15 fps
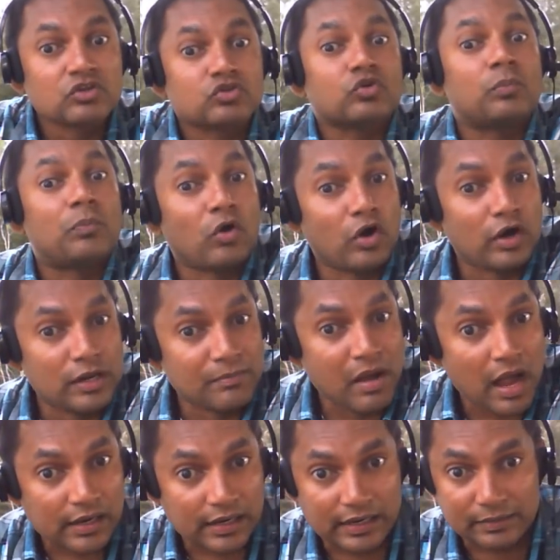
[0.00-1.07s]
to broader
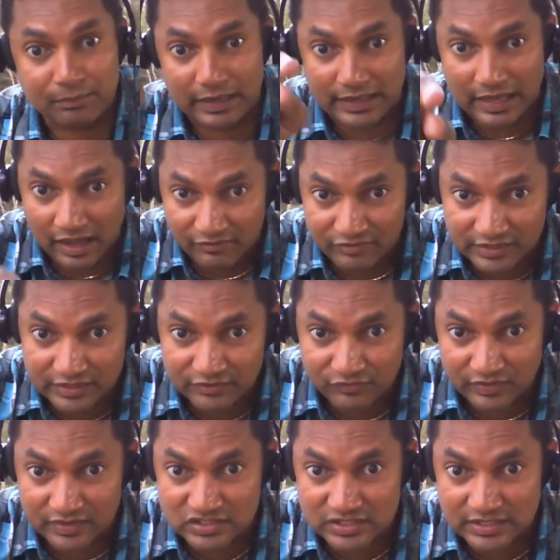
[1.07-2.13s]
market. But are we a
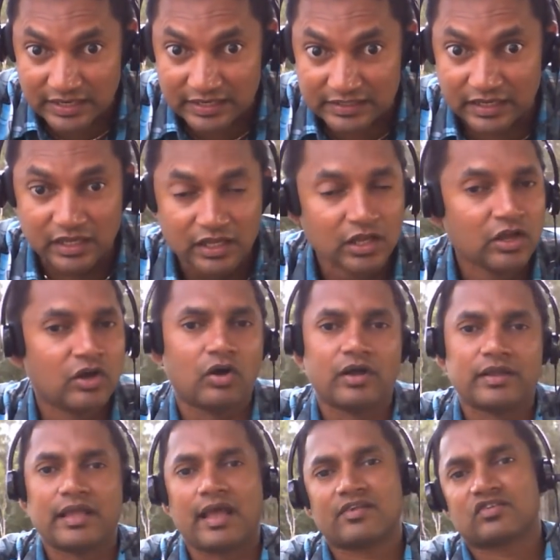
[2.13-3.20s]
differentiator? Oh
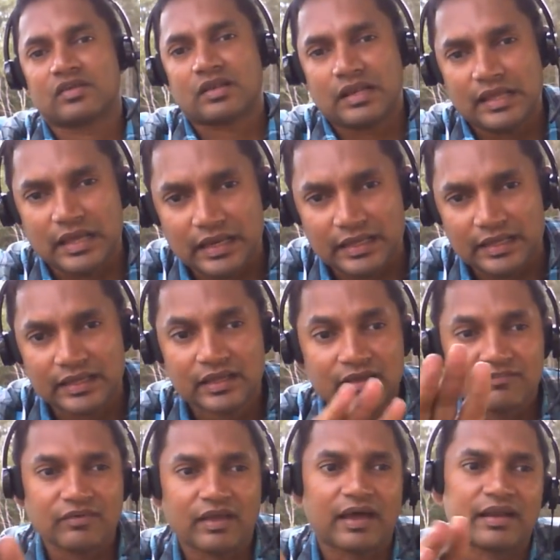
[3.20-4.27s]
yes, clearly
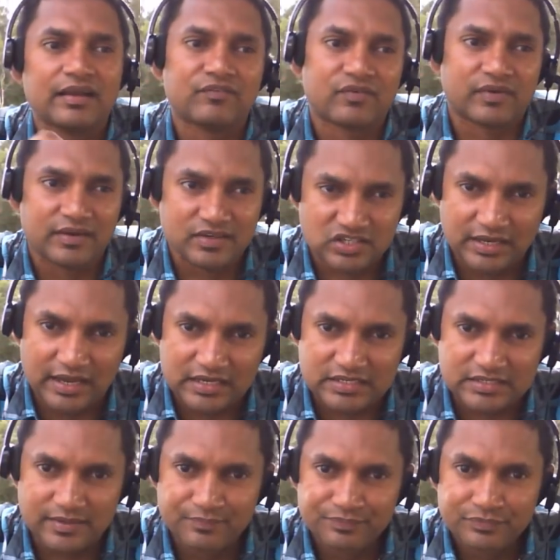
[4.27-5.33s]
we are a differentiator.